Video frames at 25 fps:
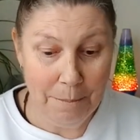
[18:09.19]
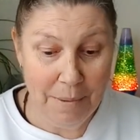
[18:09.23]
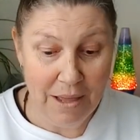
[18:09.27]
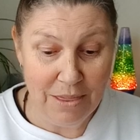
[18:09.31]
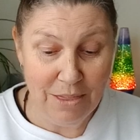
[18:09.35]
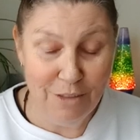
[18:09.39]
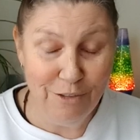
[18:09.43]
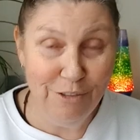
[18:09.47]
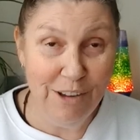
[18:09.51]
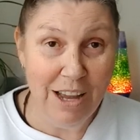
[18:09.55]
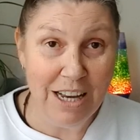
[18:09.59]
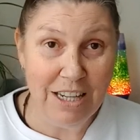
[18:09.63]
But
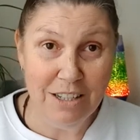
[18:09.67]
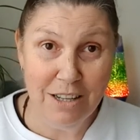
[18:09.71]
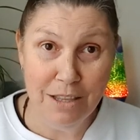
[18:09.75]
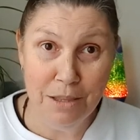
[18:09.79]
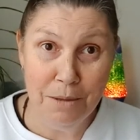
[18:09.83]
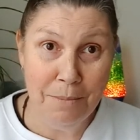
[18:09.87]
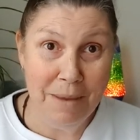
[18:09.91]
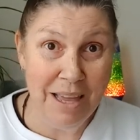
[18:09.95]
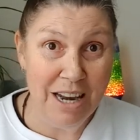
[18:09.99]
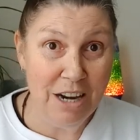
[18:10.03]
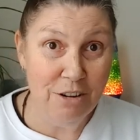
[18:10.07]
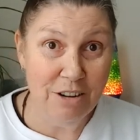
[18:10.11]
the fact of
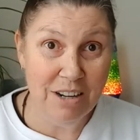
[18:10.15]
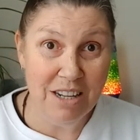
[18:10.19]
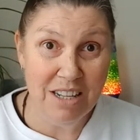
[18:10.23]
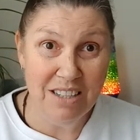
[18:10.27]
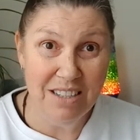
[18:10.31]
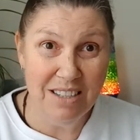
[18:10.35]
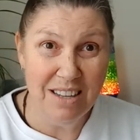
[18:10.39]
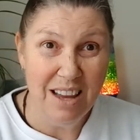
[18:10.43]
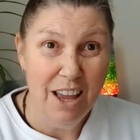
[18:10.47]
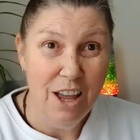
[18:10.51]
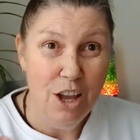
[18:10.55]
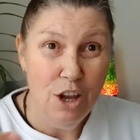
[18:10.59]
the matter
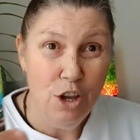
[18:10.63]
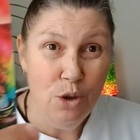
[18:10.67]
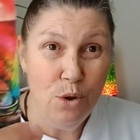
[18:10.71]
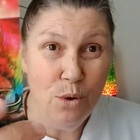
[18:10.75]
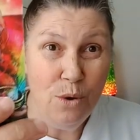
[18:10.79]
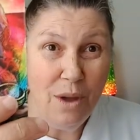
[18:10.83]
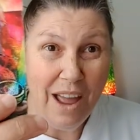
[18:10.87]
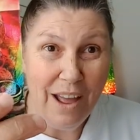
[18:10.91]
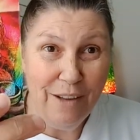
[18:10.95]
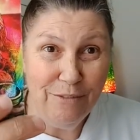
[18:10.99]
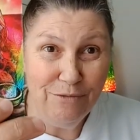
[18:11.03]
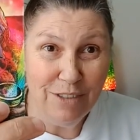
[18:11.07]
is
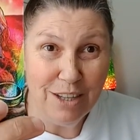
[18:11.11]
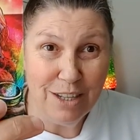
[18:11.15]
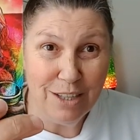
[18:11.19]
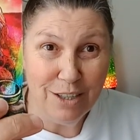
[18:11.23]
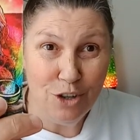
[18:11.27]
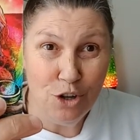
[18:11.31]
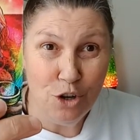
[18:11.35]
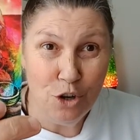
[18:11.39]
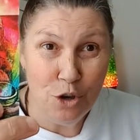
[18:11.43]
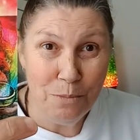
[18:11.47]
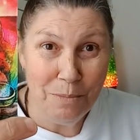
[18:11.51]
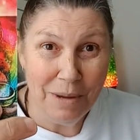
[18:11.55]
you have
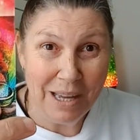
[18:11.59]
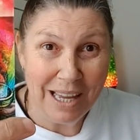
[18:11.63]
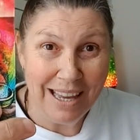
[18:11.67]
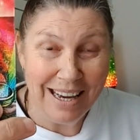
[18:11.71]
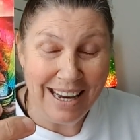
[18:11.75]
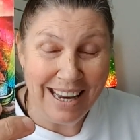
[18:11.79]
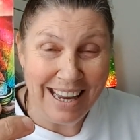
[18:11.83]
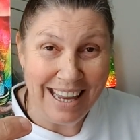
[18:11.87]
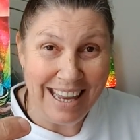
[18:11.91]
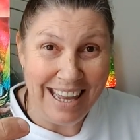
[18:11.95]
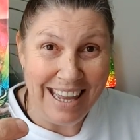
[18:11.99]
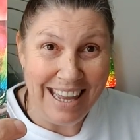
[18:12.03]
this new
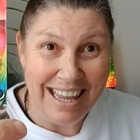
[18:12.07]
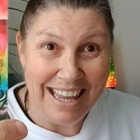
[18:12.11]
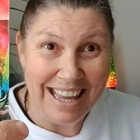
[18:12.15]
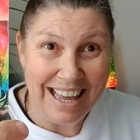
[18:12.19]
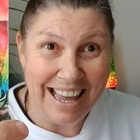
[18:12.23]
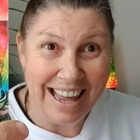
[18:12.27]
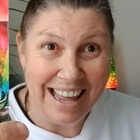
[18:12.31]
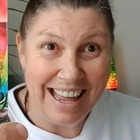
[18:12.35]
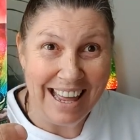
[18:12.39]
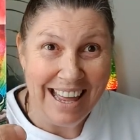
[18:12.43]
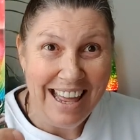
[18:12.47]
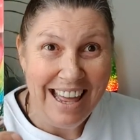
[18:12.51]
beginning
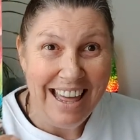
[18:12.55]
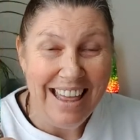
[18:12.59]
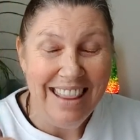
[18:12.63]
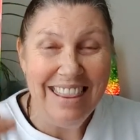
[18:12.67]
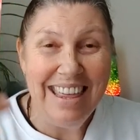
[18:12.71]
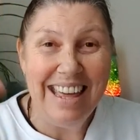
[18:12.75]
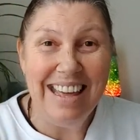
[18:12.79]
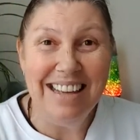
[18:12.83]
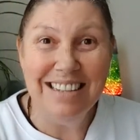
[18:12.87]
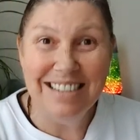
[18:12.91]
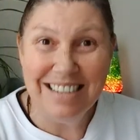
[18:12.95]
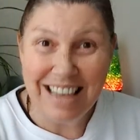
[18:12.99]
here
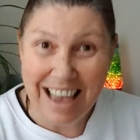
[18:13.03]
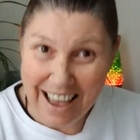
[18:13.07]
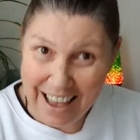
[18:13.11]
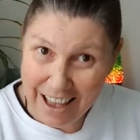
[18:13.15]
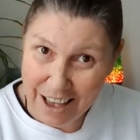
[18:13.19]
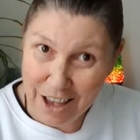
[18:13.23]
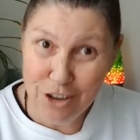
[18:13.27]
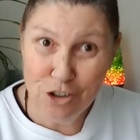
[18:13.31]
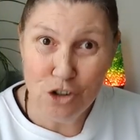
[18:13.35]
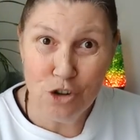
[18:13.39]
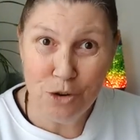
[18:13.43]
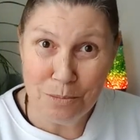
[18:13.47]
that is one
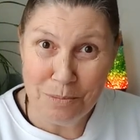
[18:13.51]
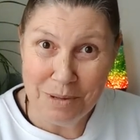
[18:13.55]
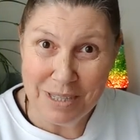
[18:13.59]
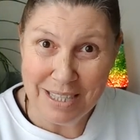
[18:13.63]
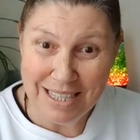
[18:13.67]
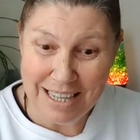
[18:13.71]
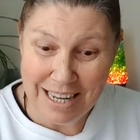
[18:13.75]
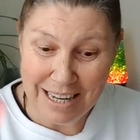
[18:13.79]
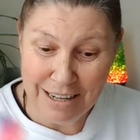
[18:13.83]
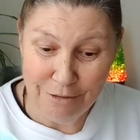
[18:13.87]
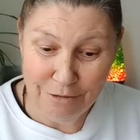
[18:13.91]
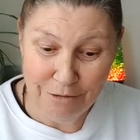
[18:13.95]
hundred
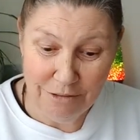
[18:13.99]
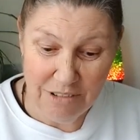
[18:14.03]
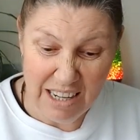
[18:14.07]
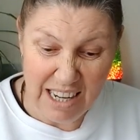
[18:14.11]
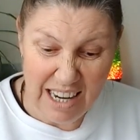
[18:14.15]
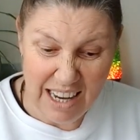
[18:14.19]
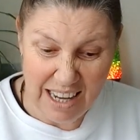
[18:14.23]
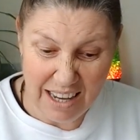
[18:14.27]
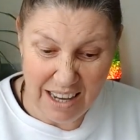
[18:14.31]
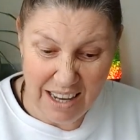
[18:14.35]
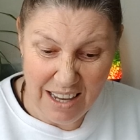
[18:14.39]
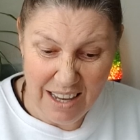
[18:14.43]
percent
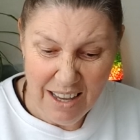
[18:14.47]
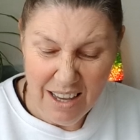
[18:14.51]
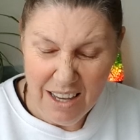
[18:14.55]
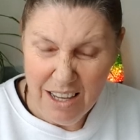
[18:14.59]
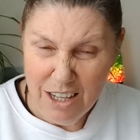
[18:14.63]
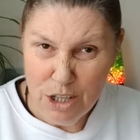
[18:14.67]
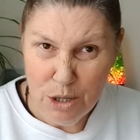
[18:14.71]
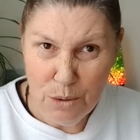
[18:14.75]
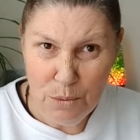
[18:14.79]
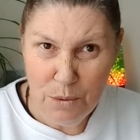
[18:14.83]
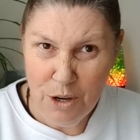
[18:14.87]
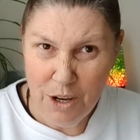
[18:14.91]
ready
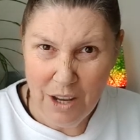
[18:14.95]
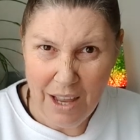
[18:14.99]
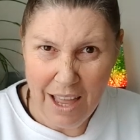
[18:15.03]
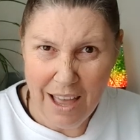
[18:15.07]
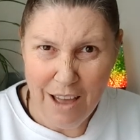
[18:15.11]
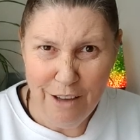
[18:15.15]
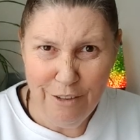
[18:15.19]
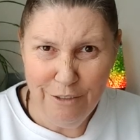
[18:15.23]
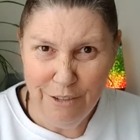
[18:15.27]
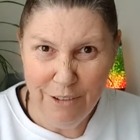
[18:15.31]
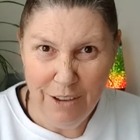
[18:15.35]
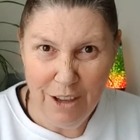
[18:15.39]
to work
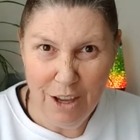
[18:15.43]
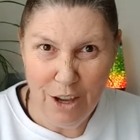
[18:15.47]
out for